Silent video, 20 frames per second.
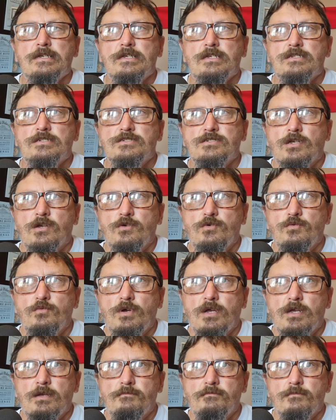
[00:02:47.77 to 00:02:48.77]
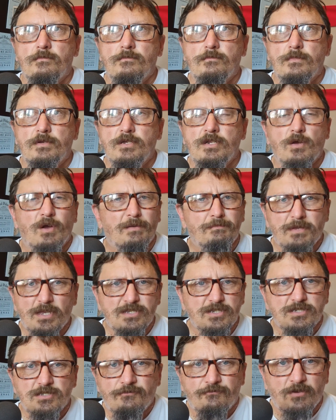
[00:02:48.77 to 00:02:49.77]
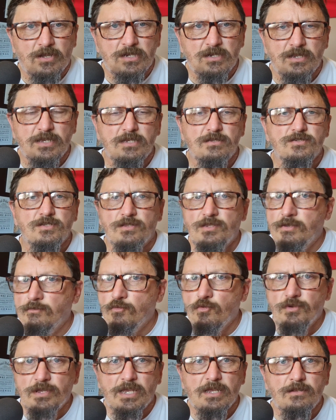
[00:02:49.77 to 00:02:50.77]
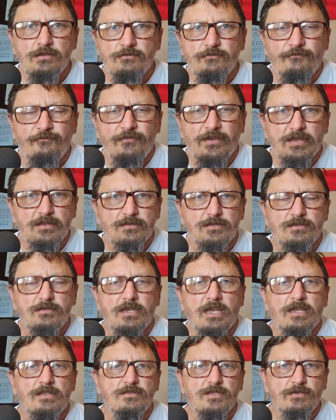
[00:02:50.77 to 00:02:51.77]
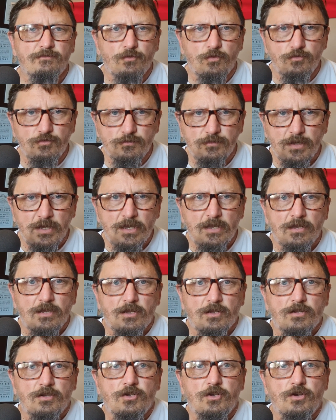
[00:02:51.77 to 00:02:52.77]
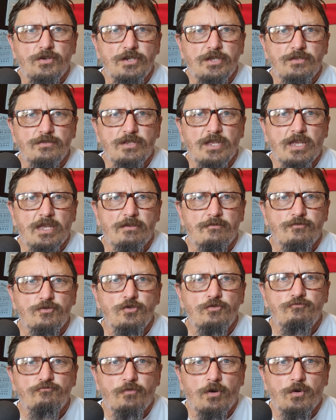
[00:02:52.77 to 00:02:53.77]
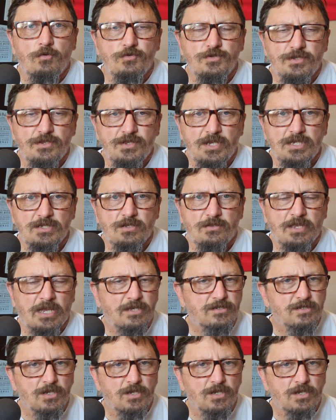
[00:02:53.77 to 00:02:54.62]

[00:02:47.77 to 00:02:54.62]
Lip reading: So and plus it's a friendly, so they're all getting fit and they're all learning their new roles and things like that.